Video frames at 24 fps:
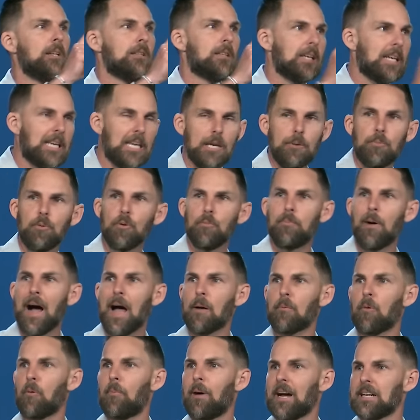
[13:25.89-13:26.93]
the Hebrew
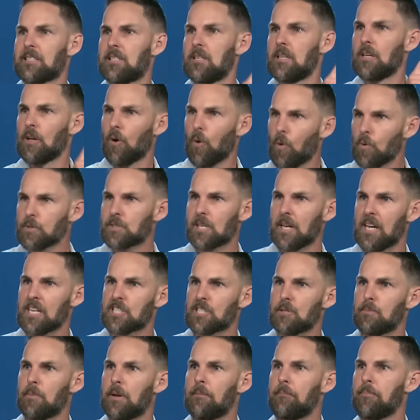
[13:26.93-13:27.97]
Bible, back to the Old
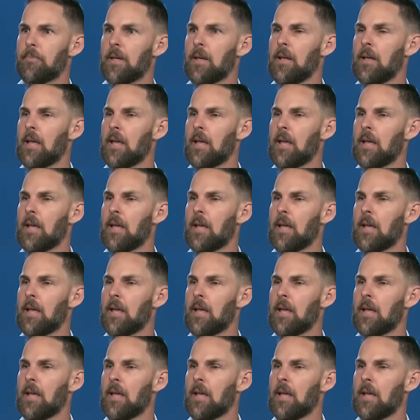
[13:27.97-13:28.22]
Testament,